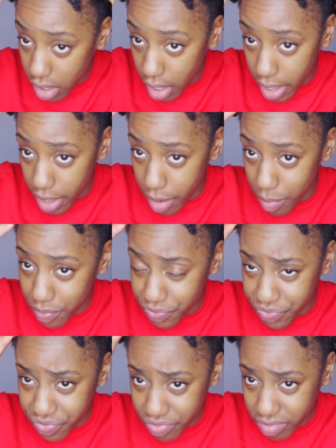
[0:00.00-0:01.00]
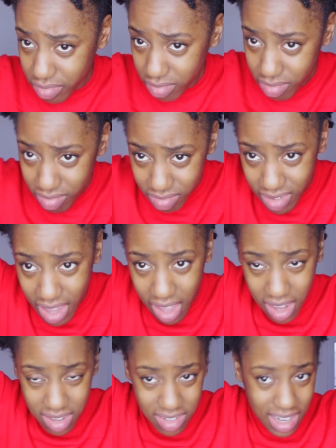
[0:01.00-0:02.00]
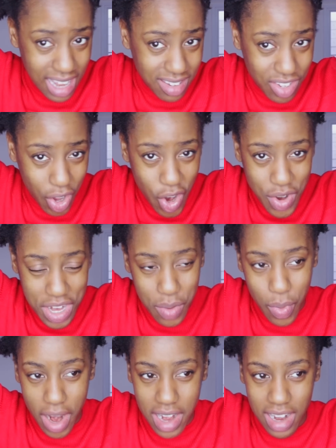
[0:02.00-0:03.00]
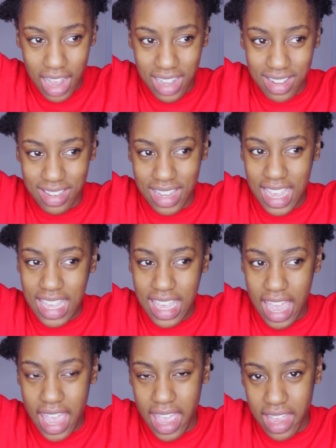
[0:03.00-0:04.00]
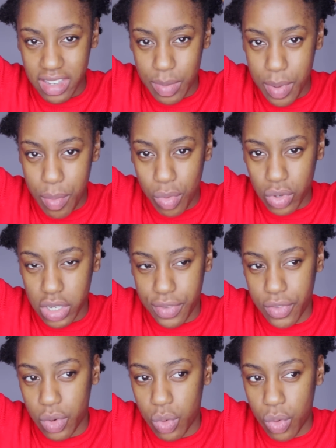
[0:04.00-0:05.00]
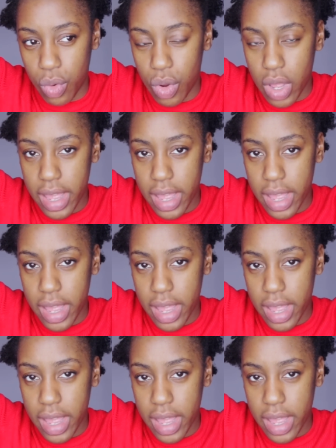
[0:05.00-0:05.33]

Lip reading: So that's the only way that I can say, yeah, it's a bit more difficult